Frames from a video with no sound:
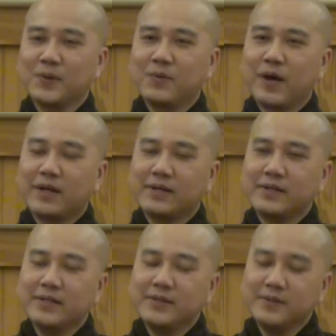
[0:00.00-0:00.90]
We
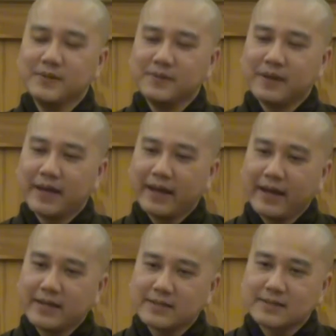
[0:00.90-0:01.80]
want new
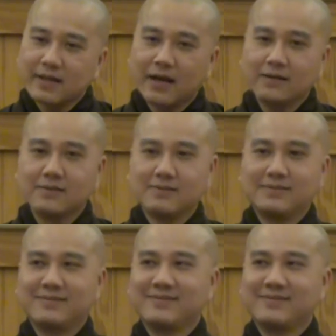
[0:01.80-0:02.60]
hairstyle.